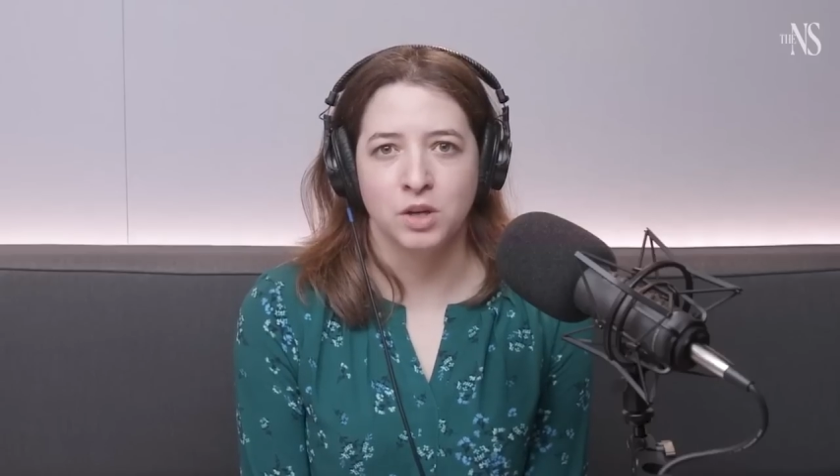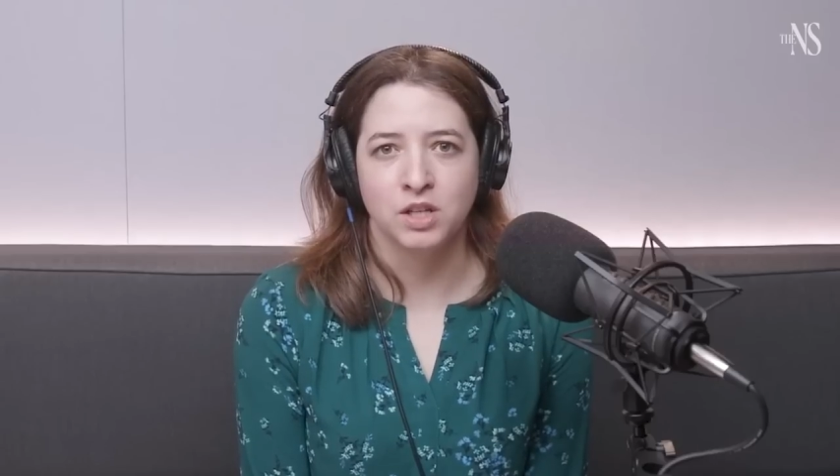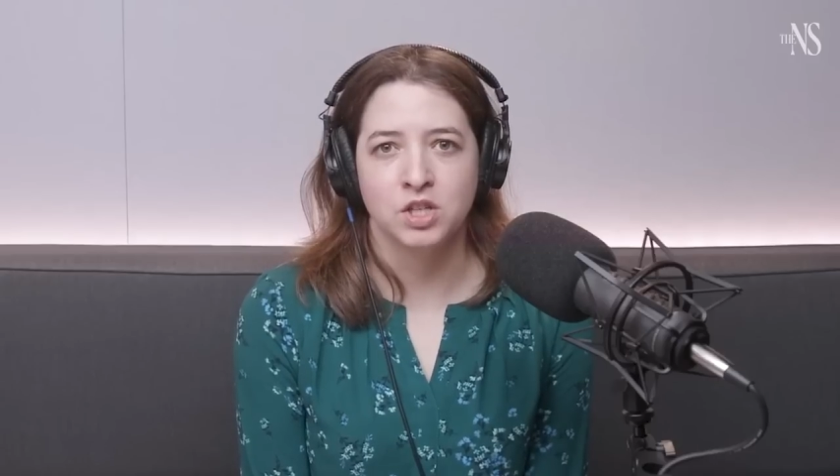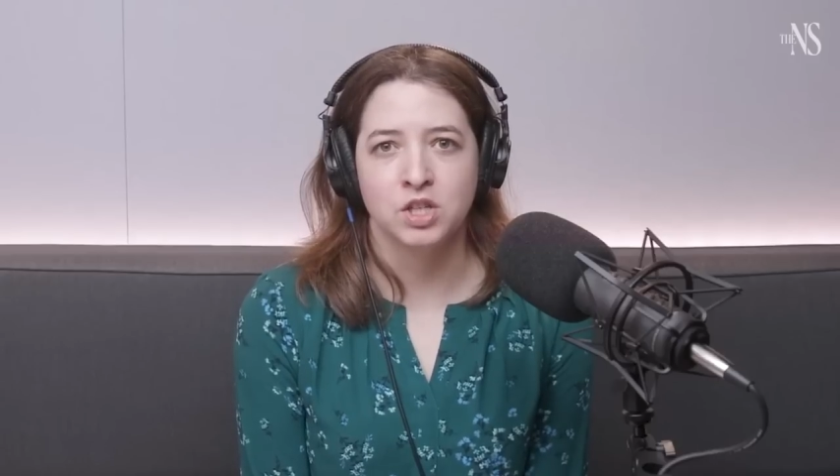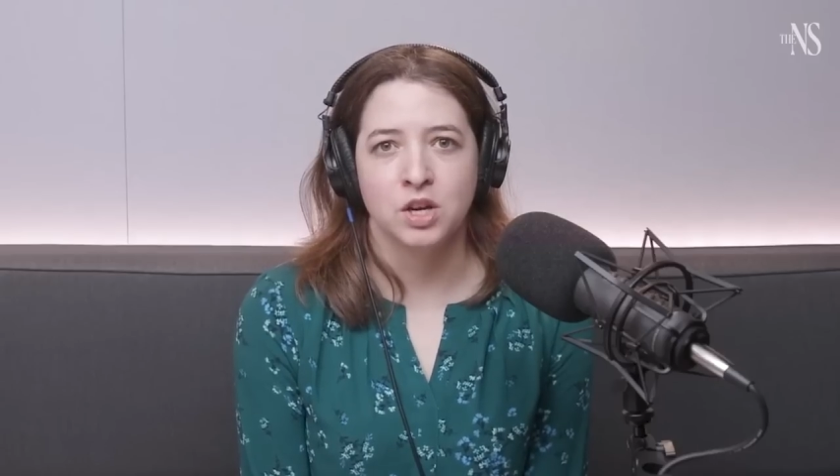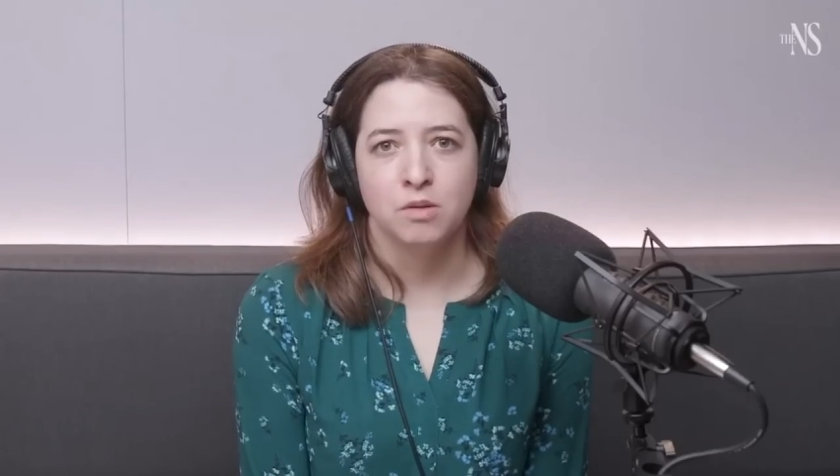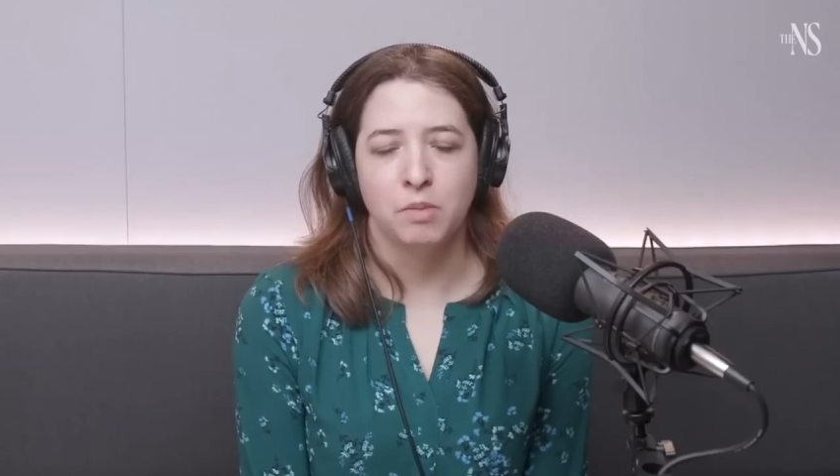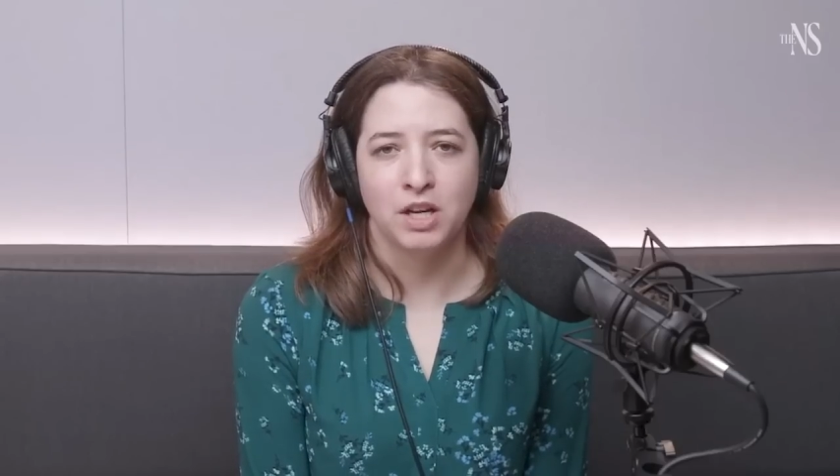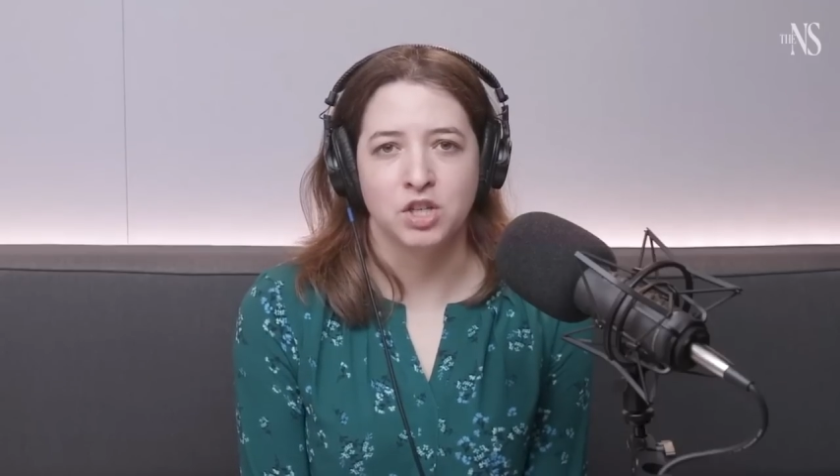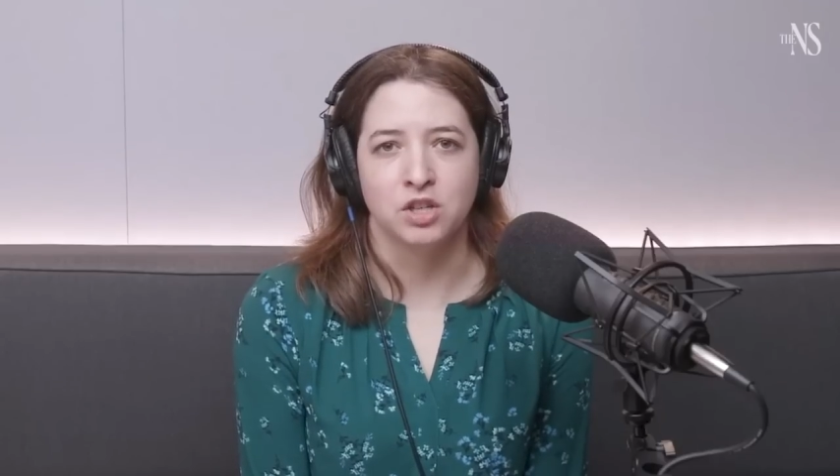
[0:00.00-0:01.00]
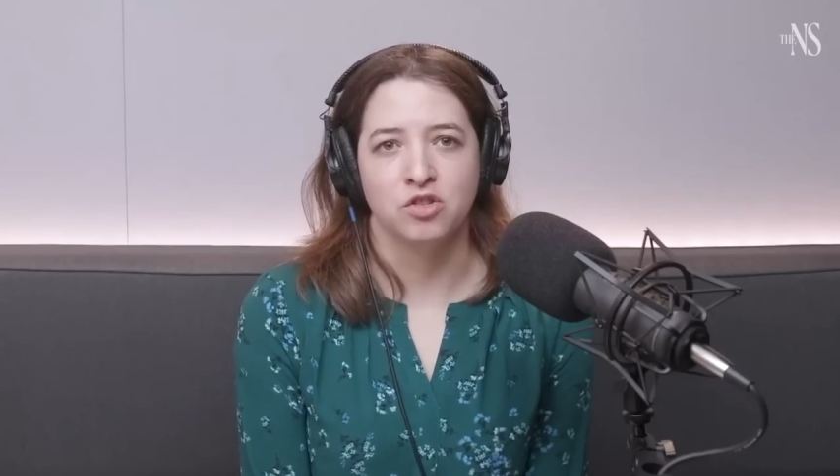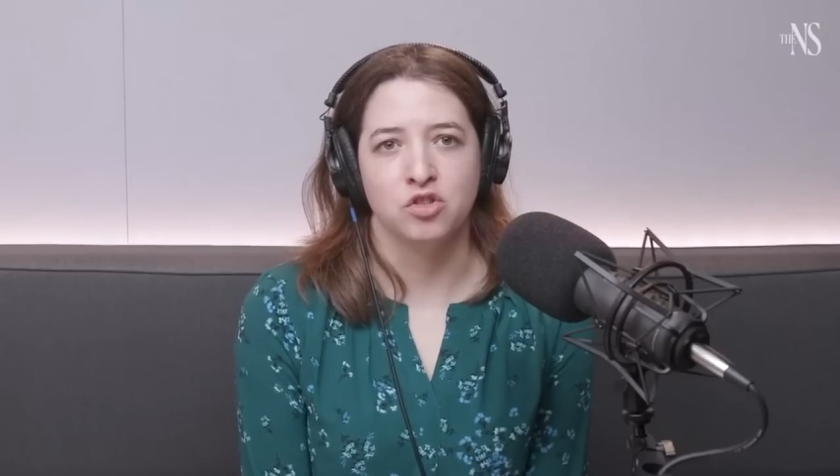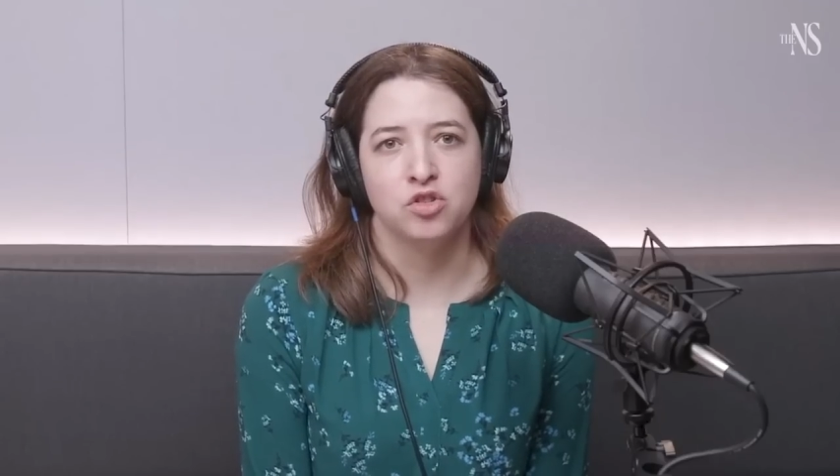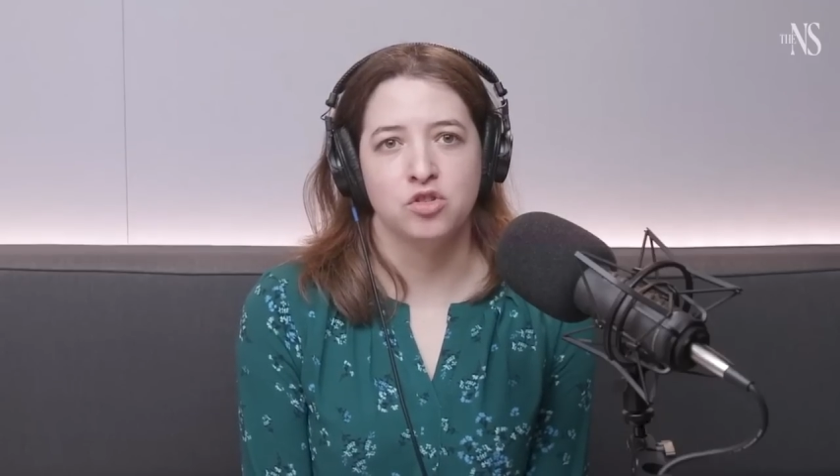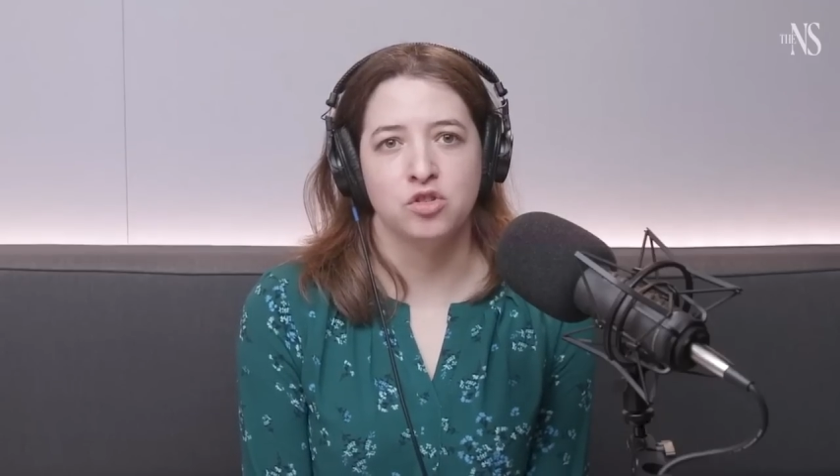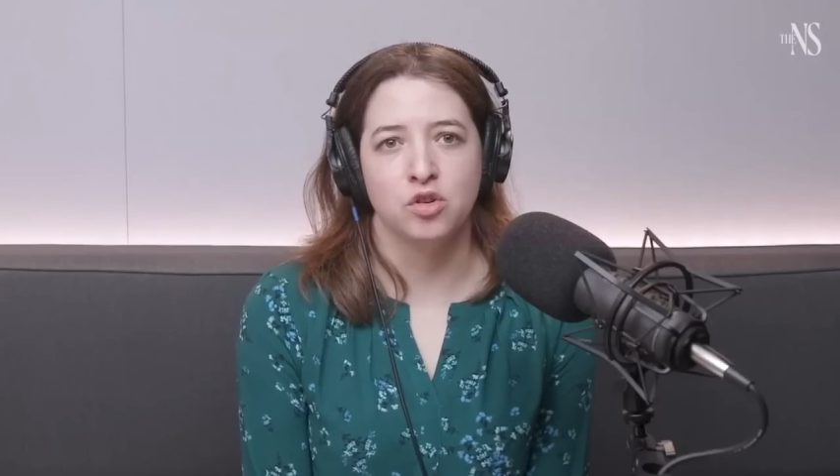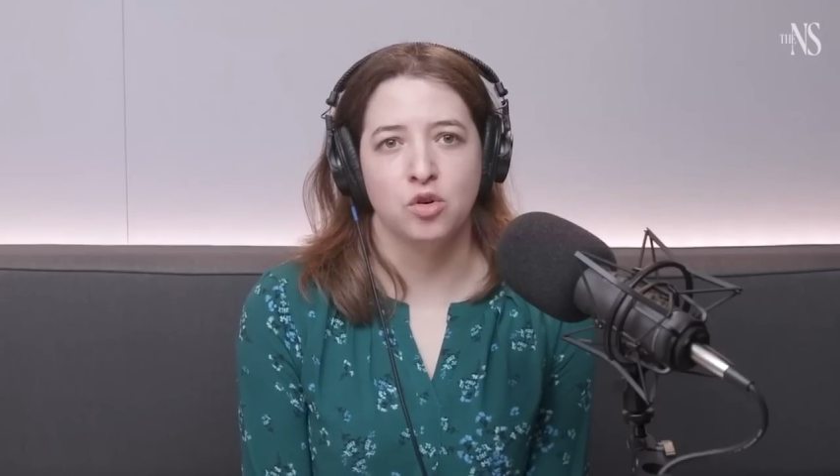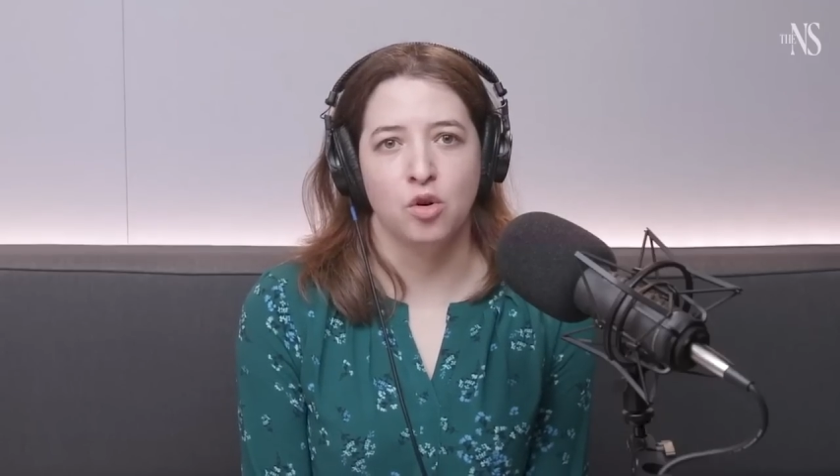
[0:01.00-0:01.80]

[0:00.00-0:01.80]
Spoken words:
which patients